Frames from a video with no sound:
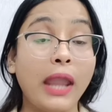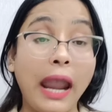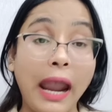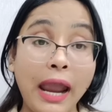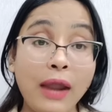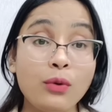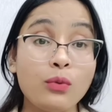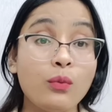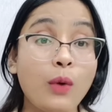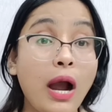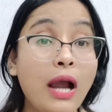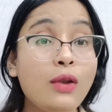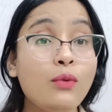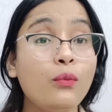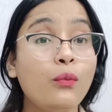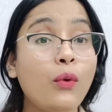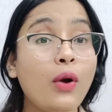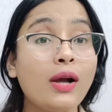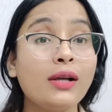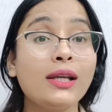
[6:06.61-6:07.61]
And while
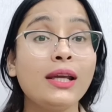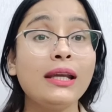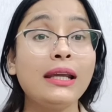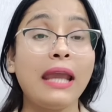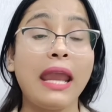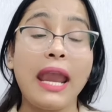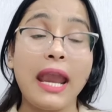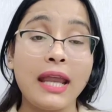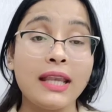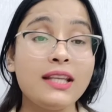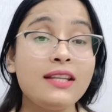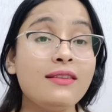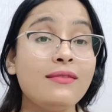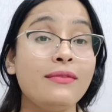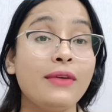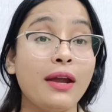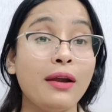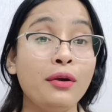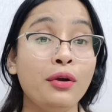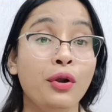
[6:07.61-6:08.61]
working
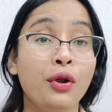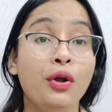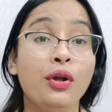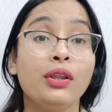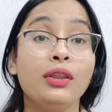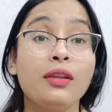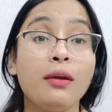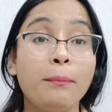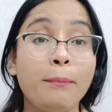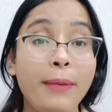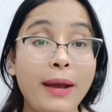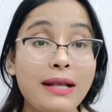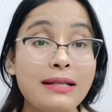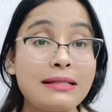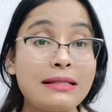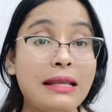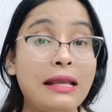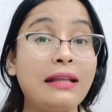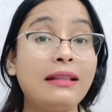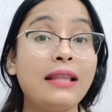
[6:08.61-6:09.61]
anywhere, the
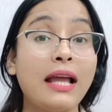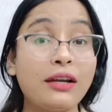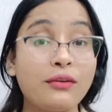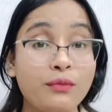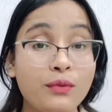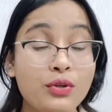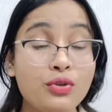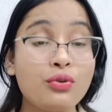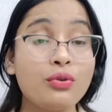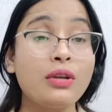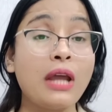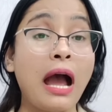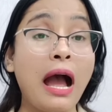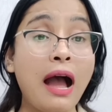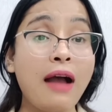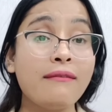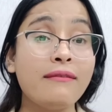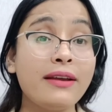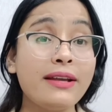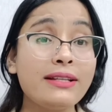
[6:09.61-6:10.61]
best thing that we should
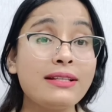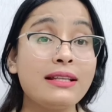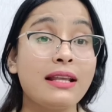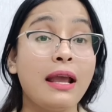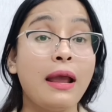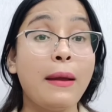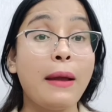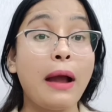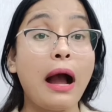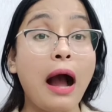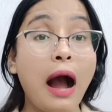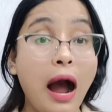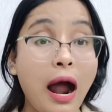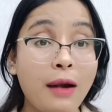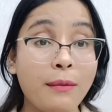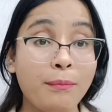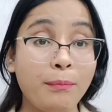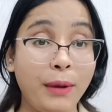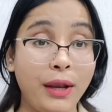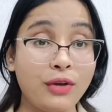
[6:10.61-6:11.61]
have is
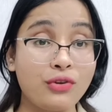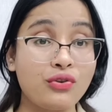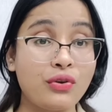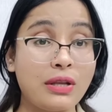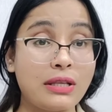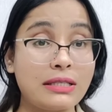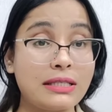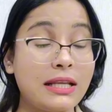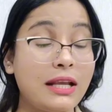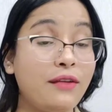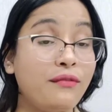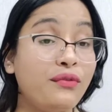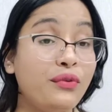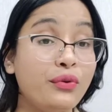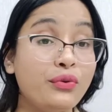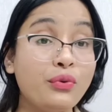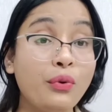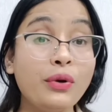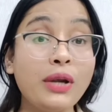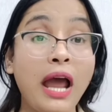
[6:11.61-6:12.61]
our patience. If
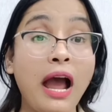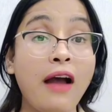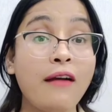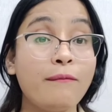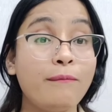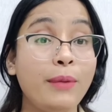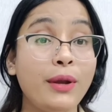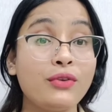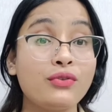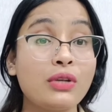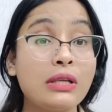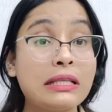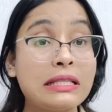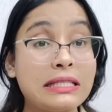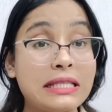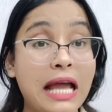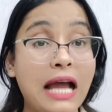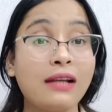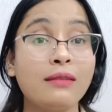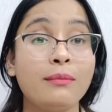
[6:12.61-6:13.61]
you don't have
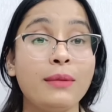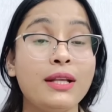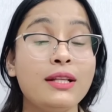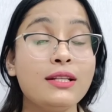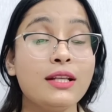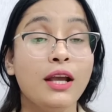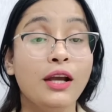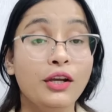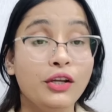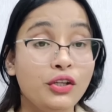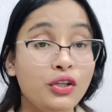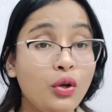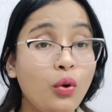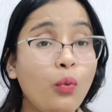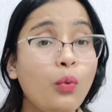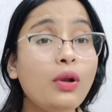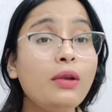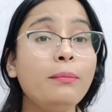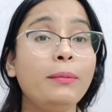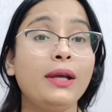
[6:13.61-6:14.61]
patience, that means you
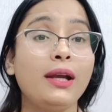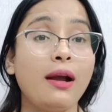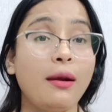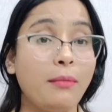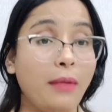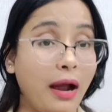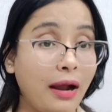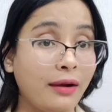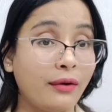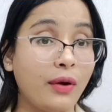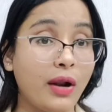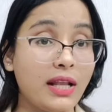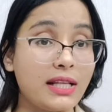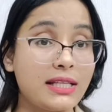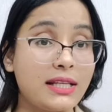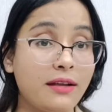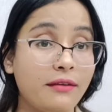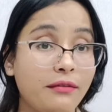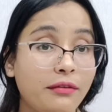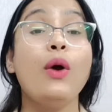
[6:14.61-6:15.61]
will become
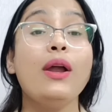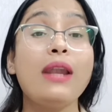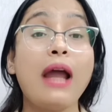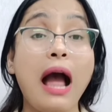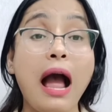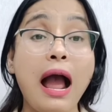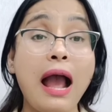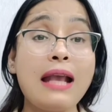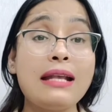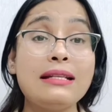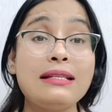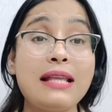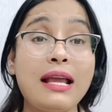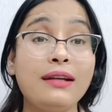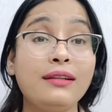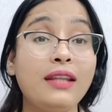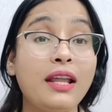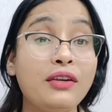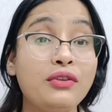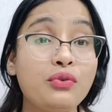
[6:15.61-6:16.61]
aggressive. When I
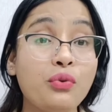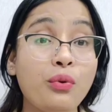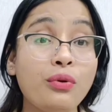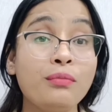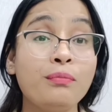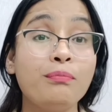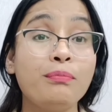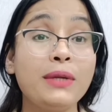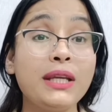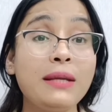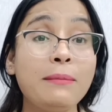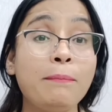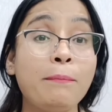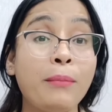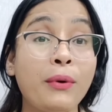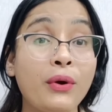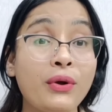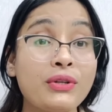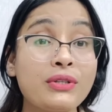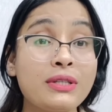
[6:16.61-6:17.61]
said that don't be
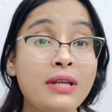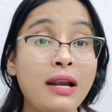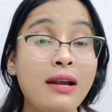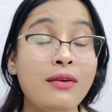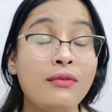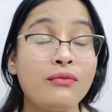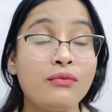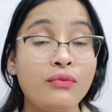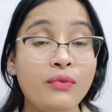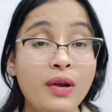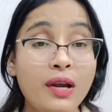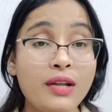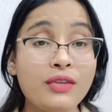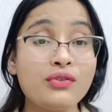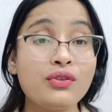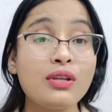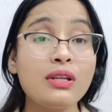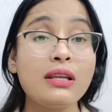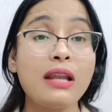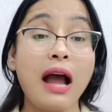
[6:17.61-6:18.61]
personal,
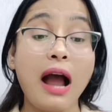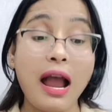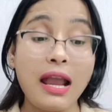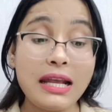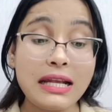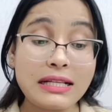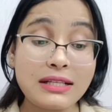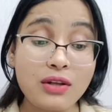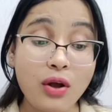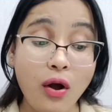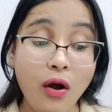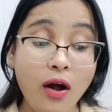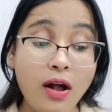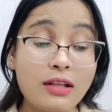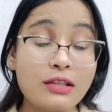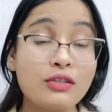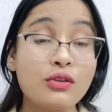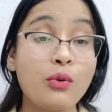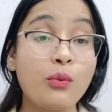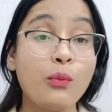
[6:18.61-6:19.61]
religion is
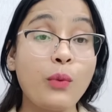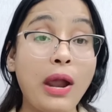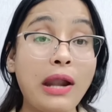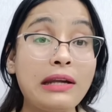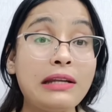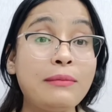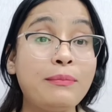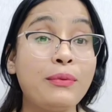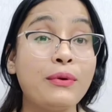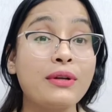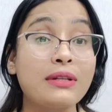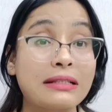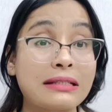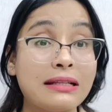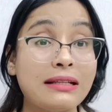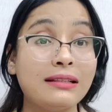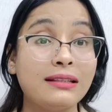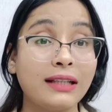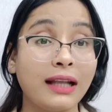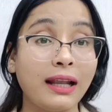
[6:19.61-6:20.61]
also a very
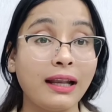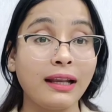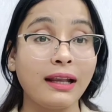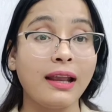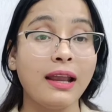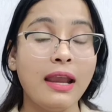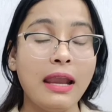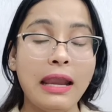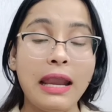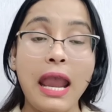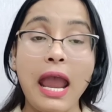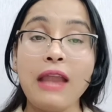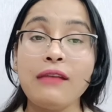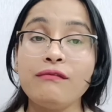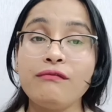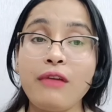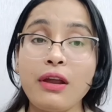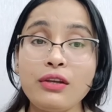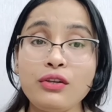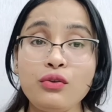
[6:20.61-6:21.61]
personal thing.
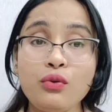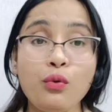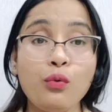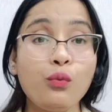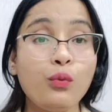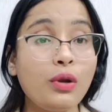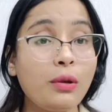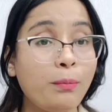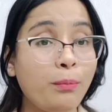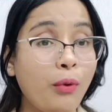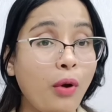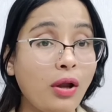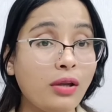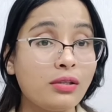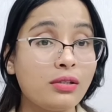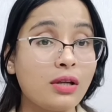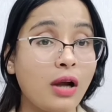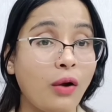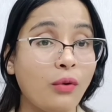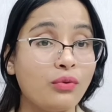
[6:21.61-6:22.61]
And when you will
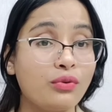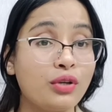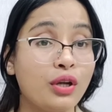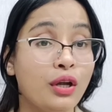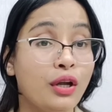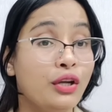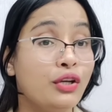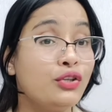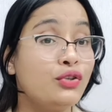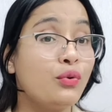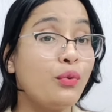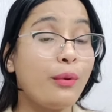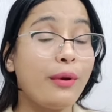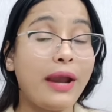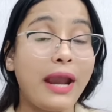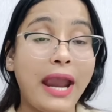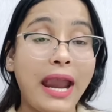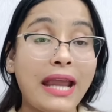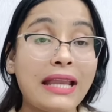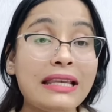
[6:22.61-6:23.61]
point out to
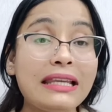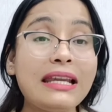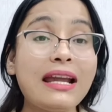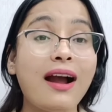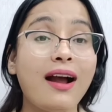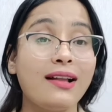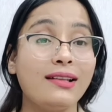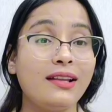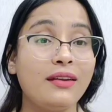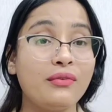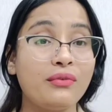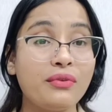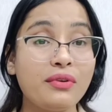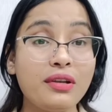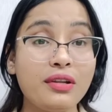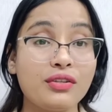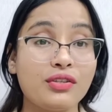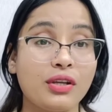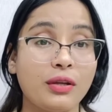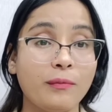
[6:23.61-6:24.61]
any other
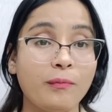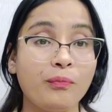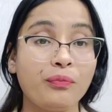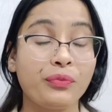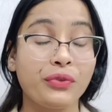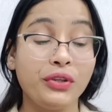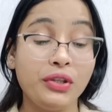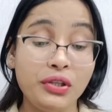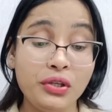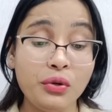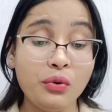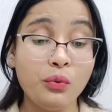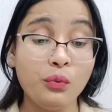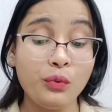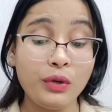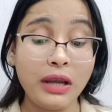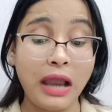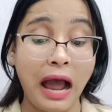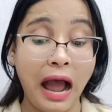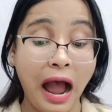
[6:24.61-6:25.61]
religion, you
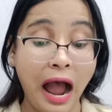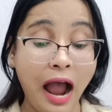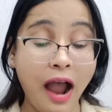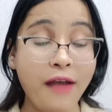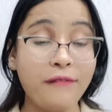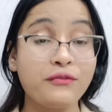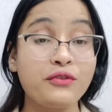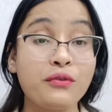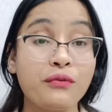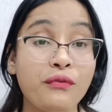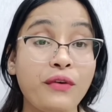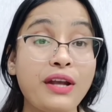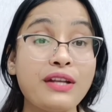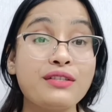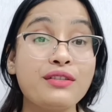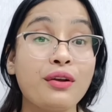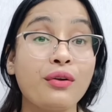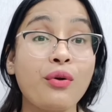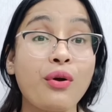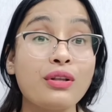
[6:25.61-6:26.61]
will have to
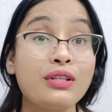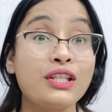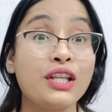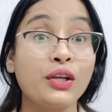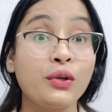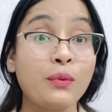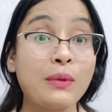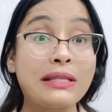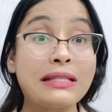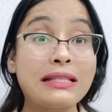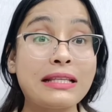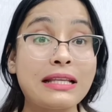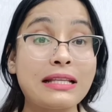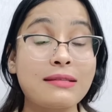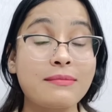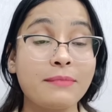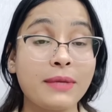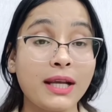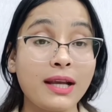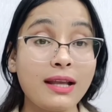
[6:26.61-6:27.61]
face the
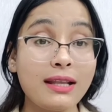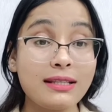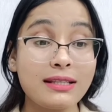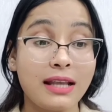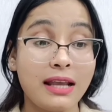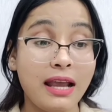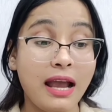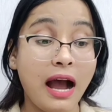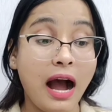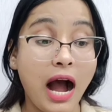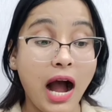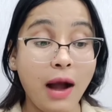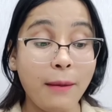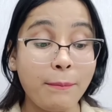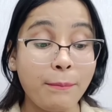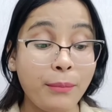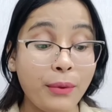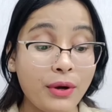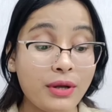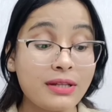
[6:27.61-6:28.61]
consequences because a
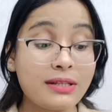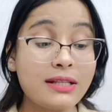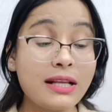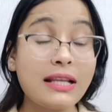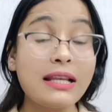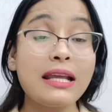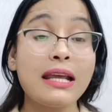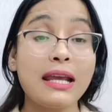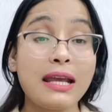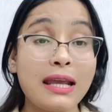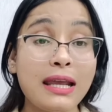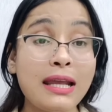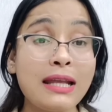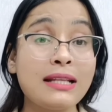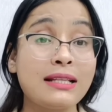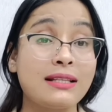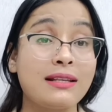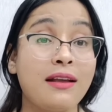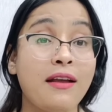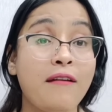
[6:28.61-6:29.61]
person
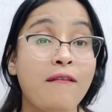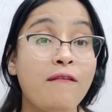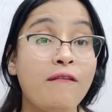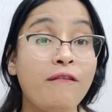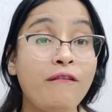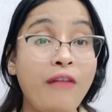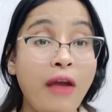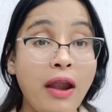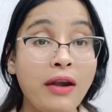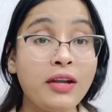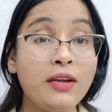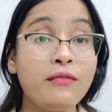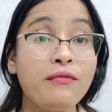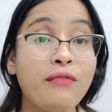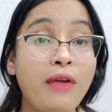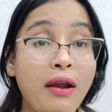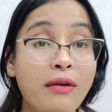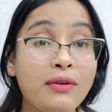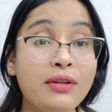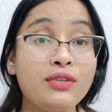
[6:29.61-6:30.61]
is very,
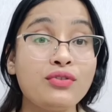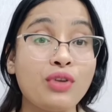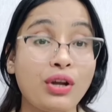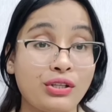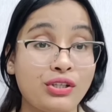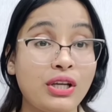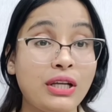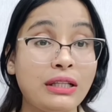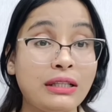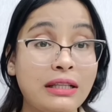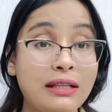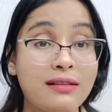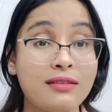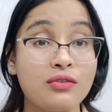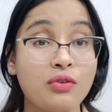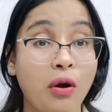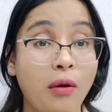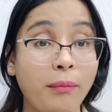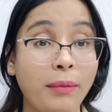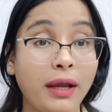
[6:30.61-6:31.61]
very touchy in this
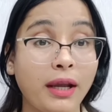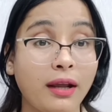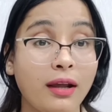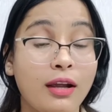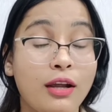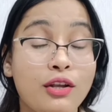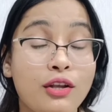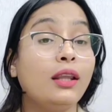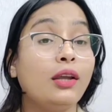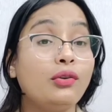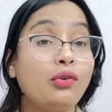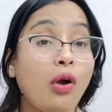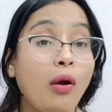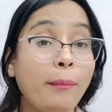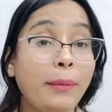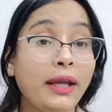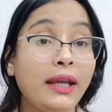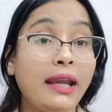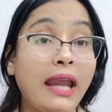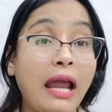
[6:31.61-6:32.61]
topic. The
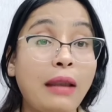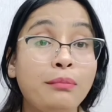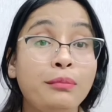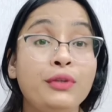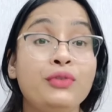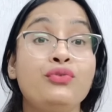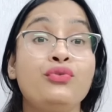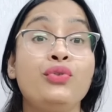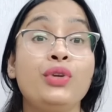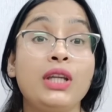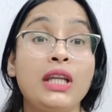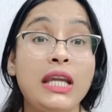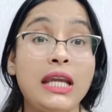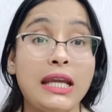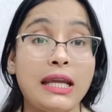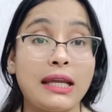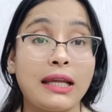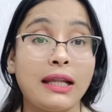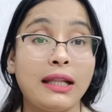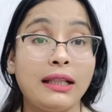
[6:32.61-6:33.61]
topic can be
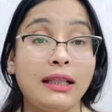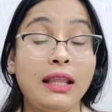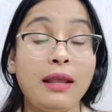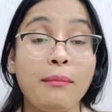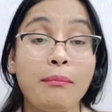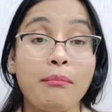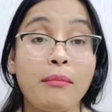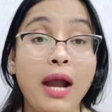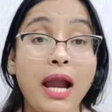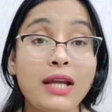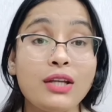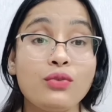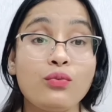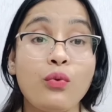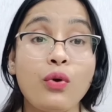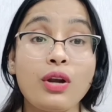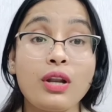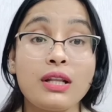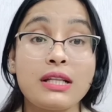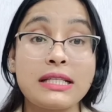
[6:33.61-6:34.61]
tricky. They might
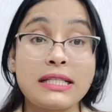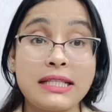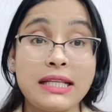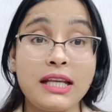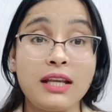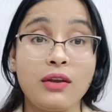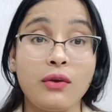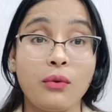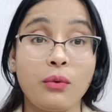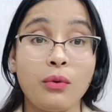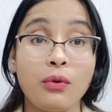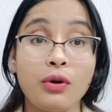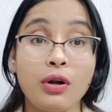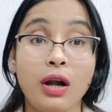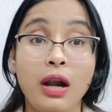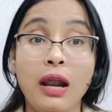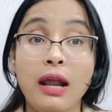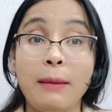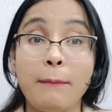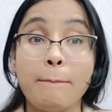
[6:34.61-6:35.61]
want to see your
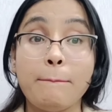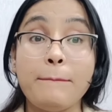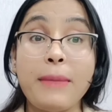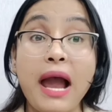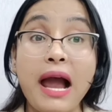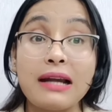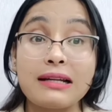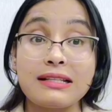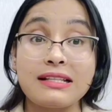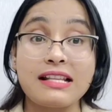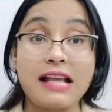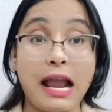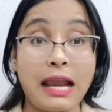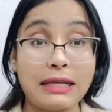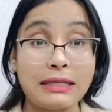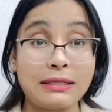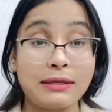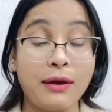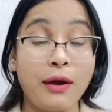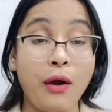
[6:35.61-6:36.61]
bad
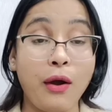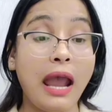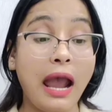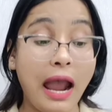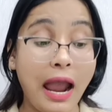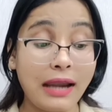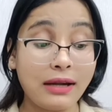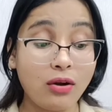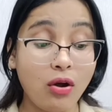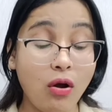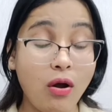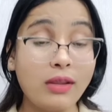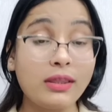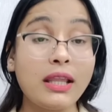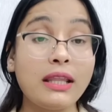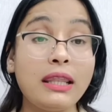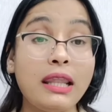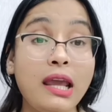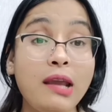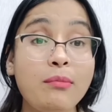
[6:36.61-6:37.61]
side. And on
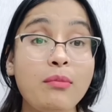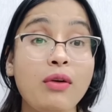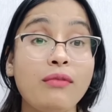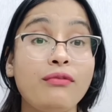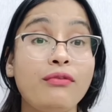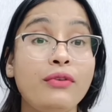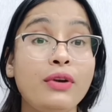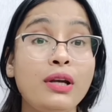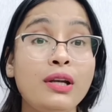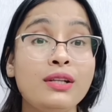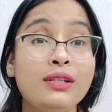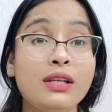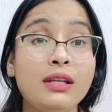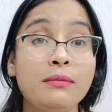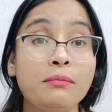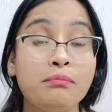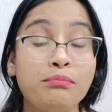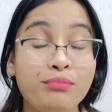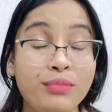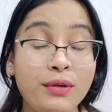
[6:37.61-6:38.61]
the name of
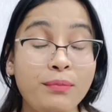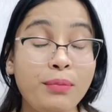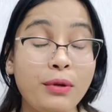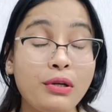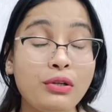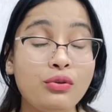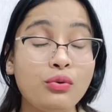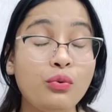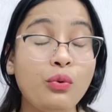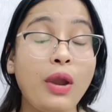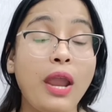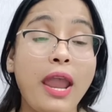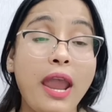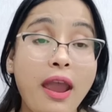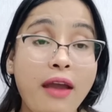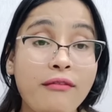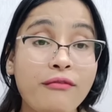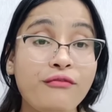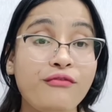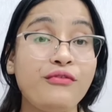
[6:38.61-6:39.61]
religion, people do
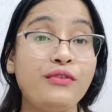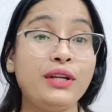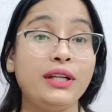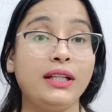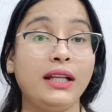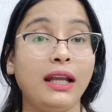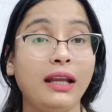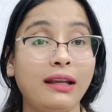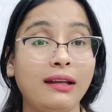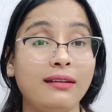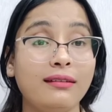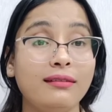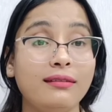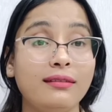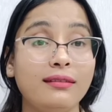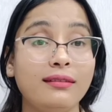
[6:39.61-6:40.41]
everything.